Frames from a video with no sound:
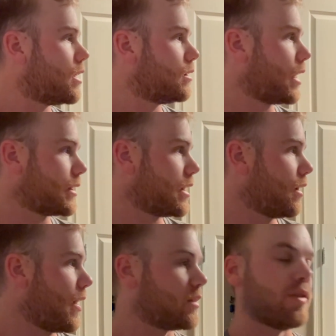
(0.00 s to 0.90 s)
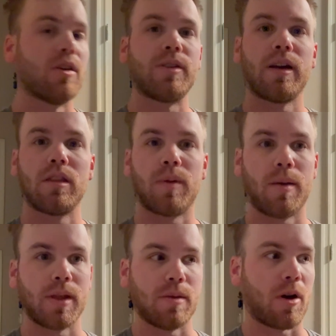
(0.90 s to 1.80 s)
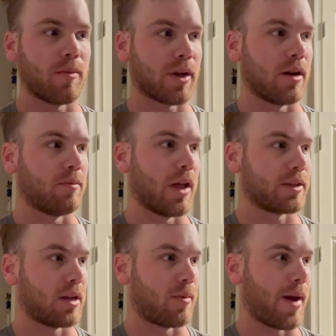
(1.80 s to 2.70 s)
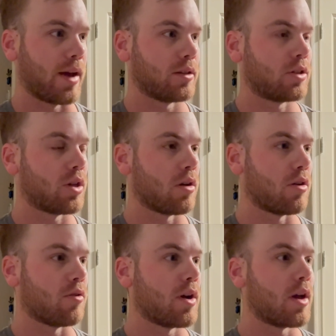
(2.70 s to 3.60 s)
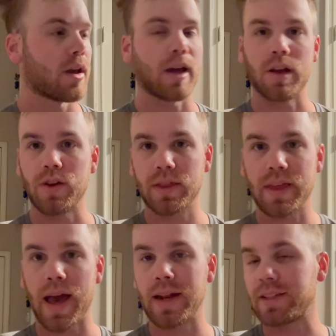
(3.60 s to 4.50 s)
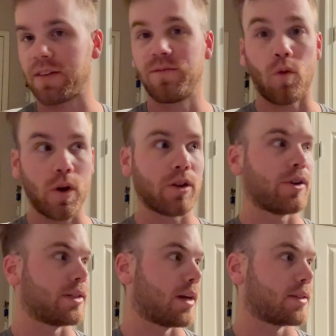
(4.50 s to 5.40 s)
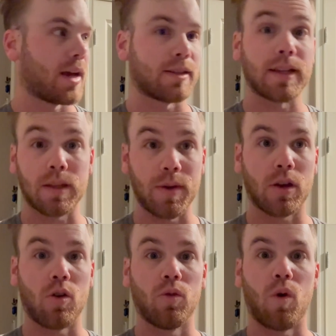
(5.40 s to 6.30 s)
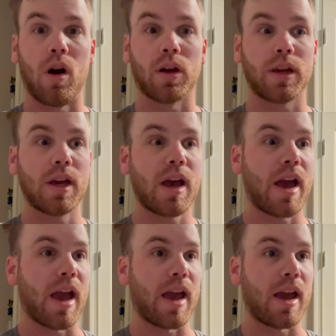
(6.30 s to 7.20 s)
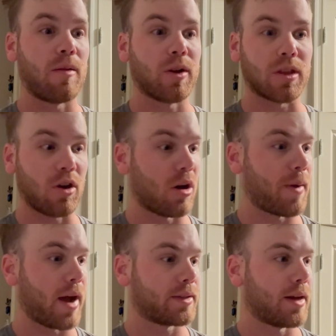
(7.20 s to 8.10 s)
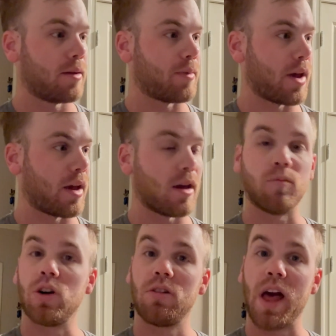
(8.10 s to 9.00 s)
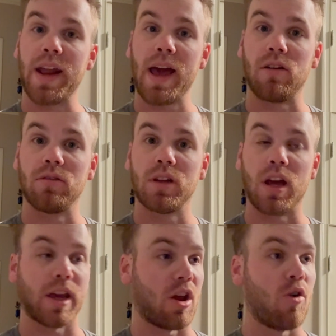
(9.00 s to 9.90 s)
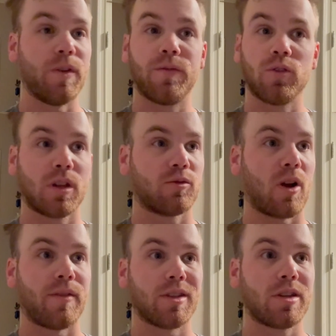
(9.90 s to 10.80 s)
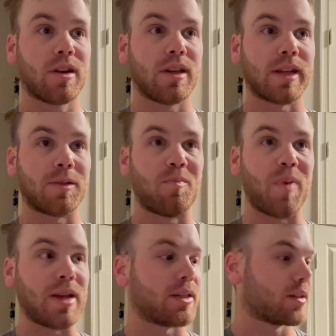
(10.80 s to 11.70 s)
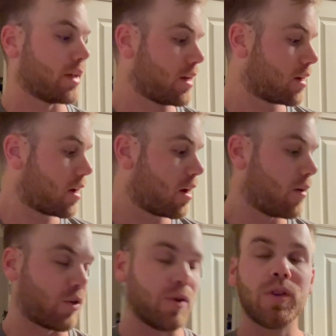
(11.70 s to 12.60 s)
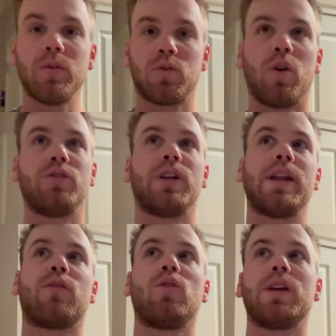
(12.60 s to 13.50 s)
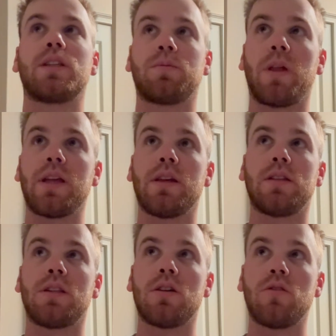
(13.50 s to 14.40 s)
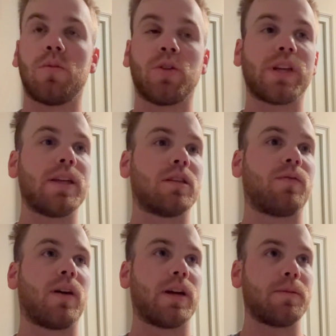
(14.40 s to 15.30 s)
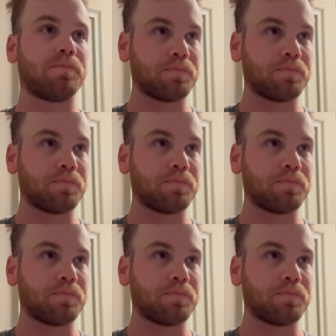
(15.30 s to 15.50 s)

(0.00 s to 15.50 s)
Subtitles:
like I said in the last video, down at the bottom of the apartment complex that I'm at. So got to go get that. It's like 40 degrees outside, so that's going to be a cold walk. And we'll get the car packed up and we'll head out. Again, hopefully full self-driving is good because that's basically, for anyone that was wondering, I never really explained it. So the Mercedes is fine.